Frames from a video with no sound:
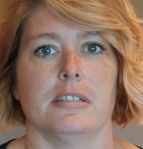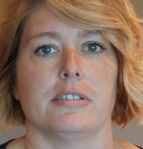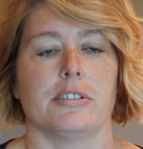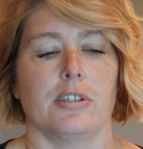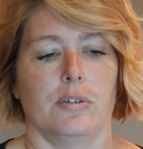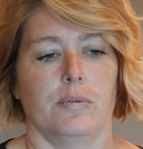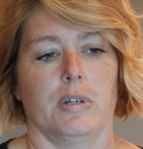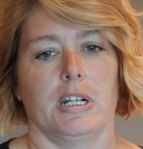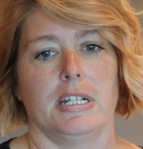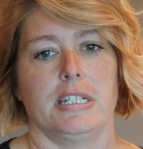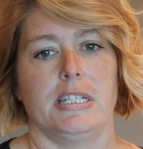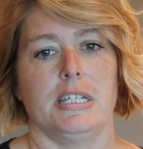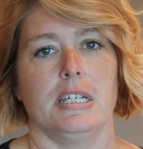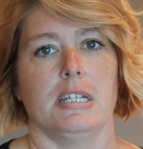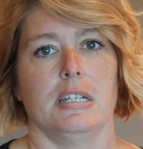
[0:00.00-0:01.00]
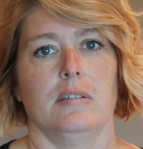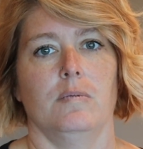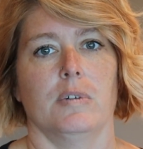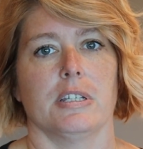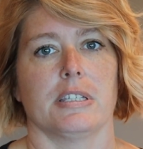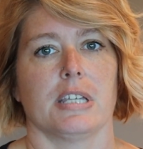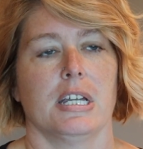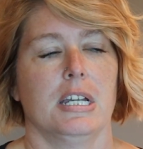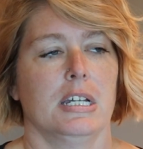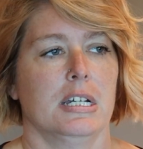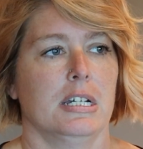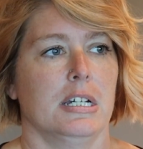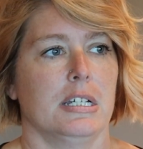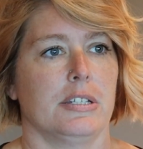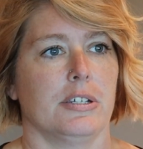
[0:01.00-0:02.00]
So what I did was
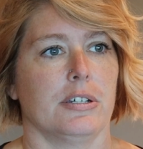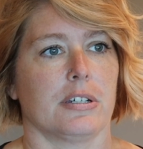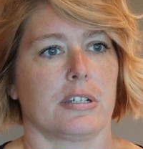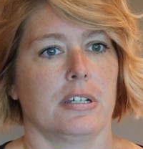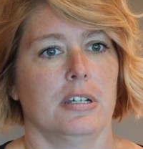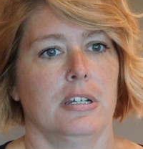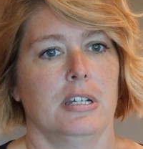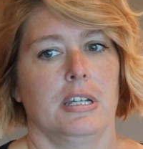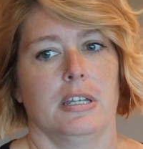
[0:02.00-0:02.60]
I took